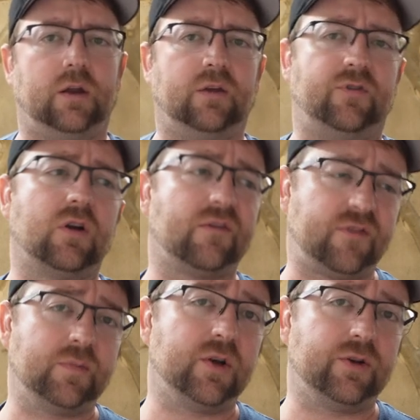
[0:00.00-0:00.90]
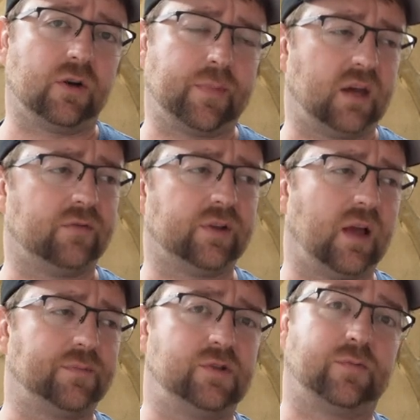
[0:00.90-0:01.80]
Now, if you're not familiar, manifold
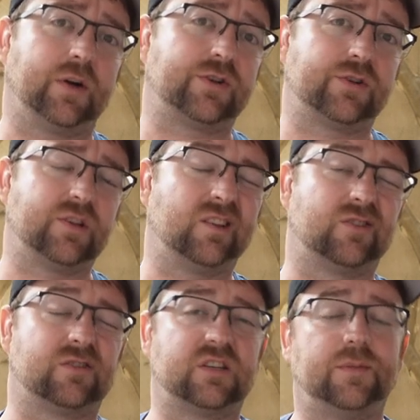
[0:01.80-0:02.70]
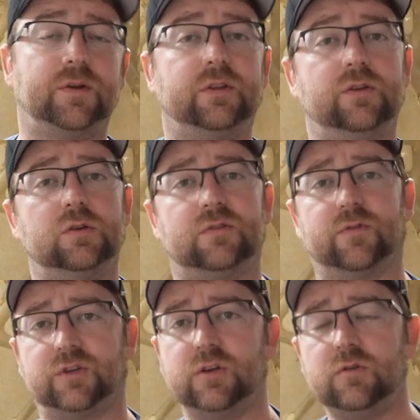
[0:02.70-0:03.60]
absolute pressure sensors are typically used
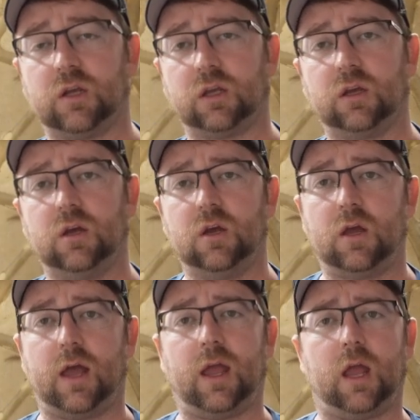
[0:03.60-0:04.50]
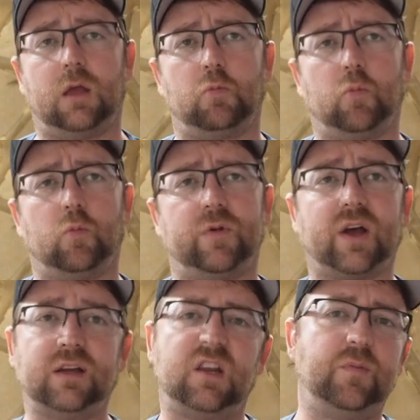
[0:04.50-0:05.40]
for tuning. With
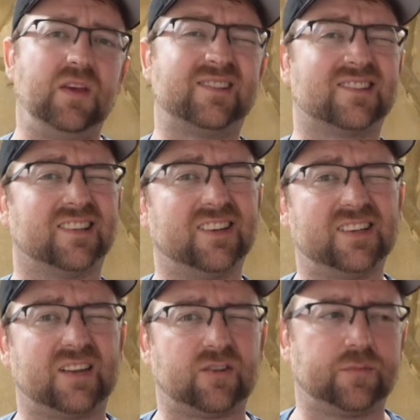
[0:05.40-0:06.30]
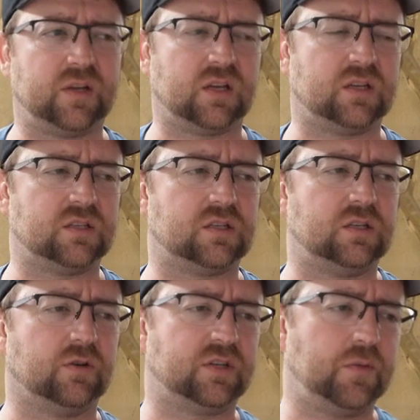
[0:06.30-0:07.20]
I T Bs, it's a little different because,
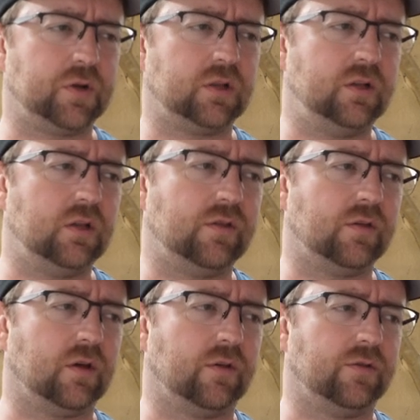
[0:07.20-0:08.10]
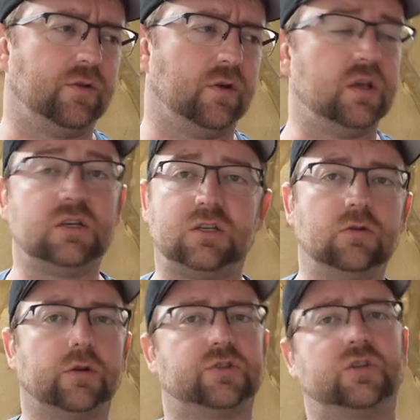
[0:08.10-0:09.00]
you know, typically the, your E C
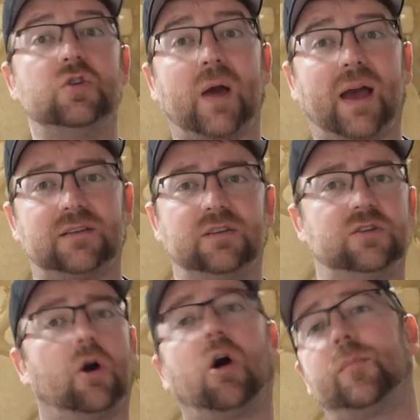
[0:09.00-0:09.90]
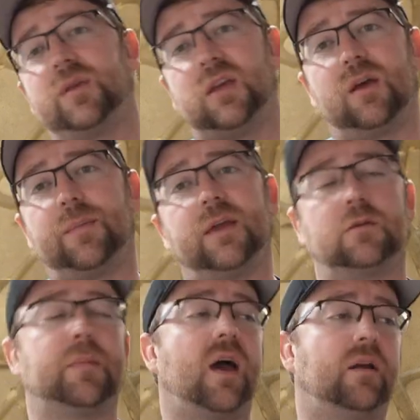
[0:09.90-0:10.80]
U looks at two axes, your R P M and
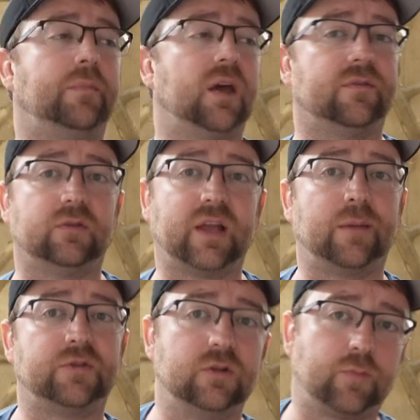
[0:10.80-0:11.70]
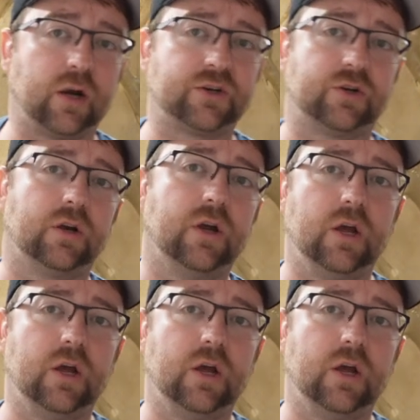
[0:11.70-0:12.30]
your man manifold absolute pressure,